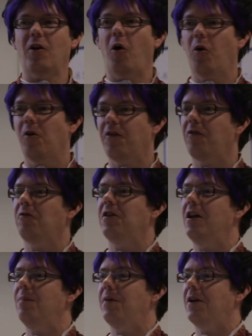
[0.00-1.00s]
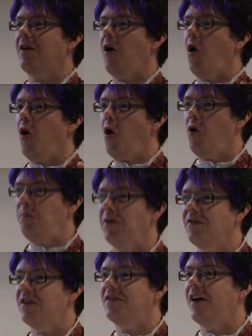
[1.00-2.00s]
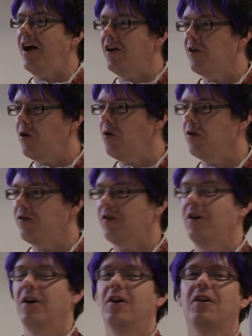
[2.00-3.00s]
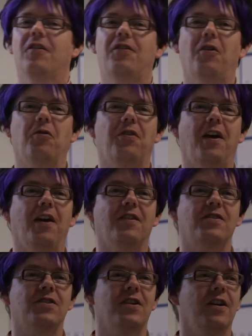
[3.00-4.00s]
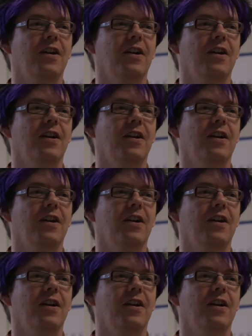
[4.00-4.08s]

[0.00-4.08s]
also keeping open the dialogue so that